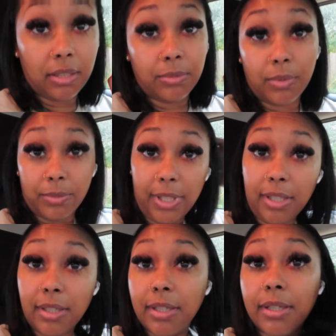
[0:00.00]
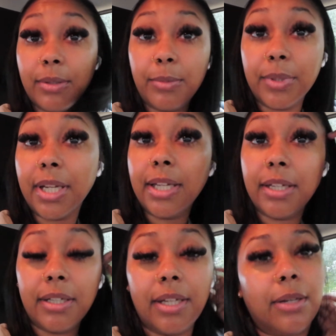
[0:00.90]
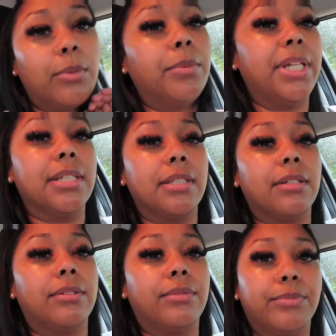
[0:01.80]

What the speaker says: up when I get in there, when we get settled.